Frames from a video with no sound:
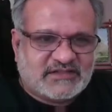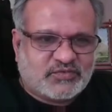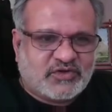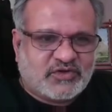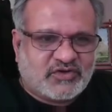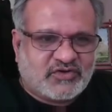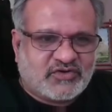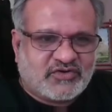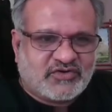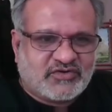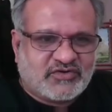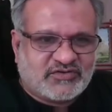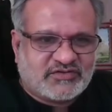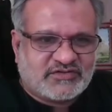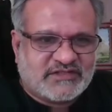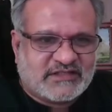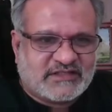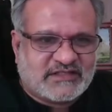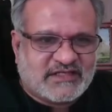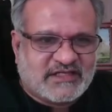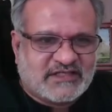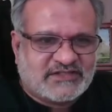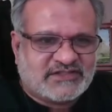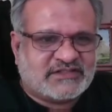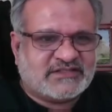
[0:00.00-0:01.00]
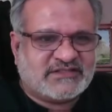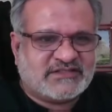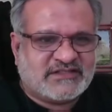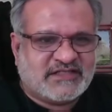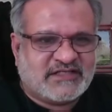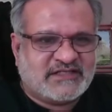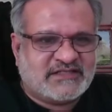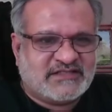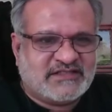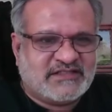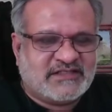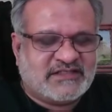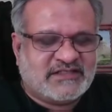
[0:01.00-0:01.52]
work on scintillation
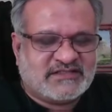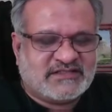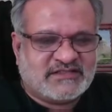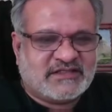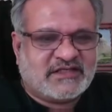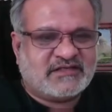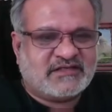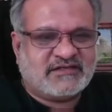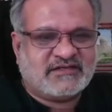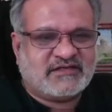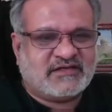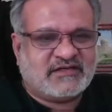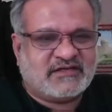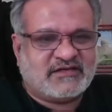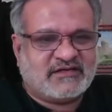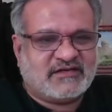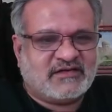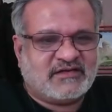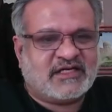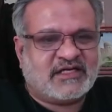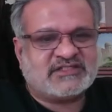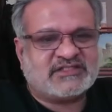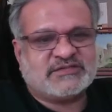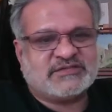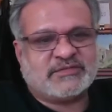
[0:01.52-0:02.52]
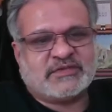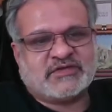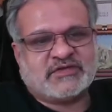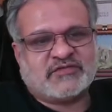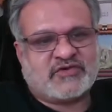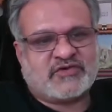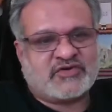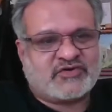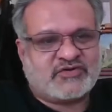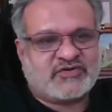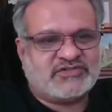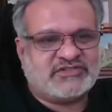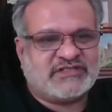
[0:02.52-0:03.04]
studies, he has done a large amount of
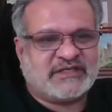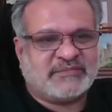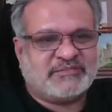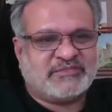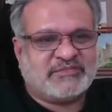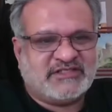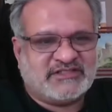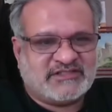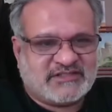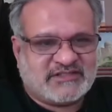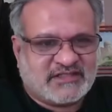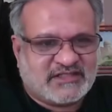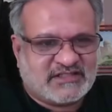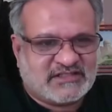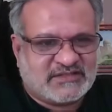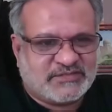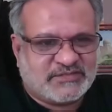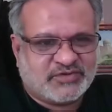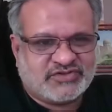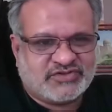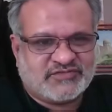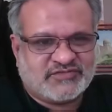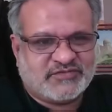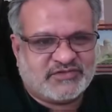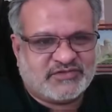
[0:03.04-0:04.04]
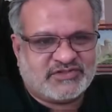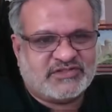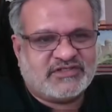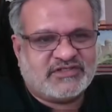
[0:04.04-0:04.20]
work on Japanese studies, which